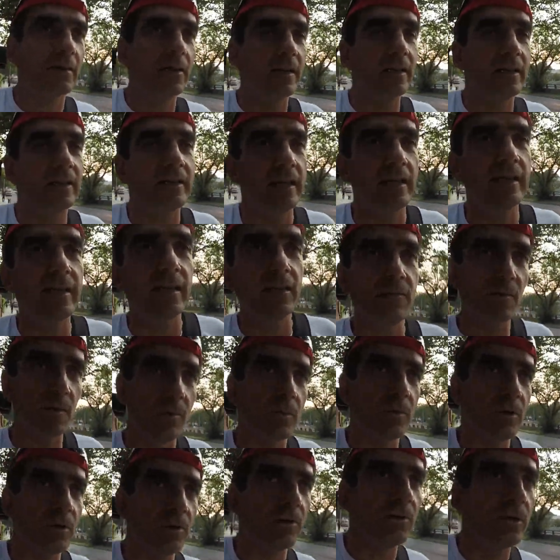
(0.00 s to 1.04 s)
really take it
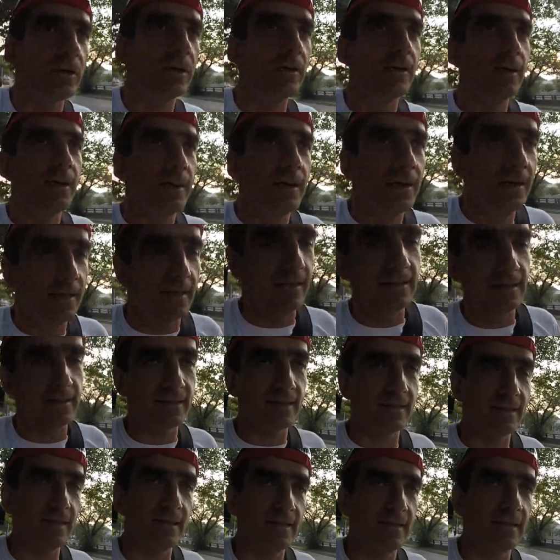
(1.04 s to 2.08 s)
from you.
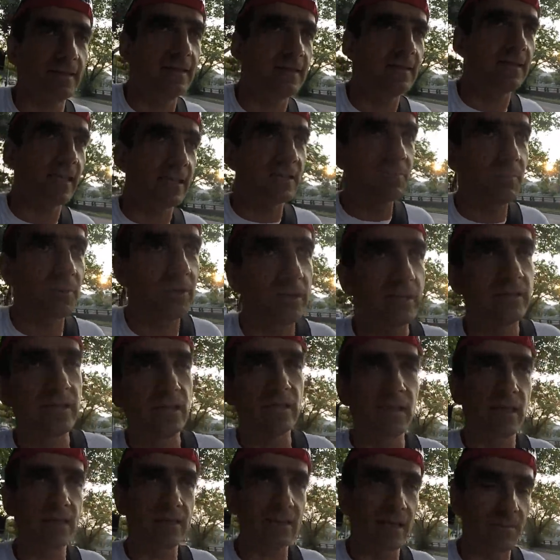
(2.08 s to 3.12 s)
These
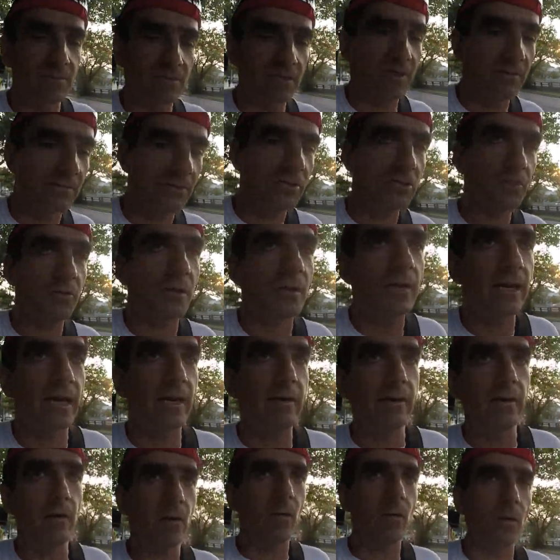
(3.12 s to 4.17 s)
experiences are something that you will
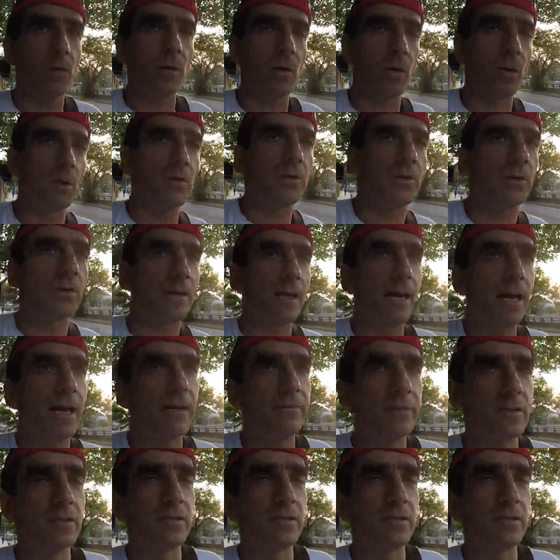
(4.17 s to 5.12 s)
carry all your life.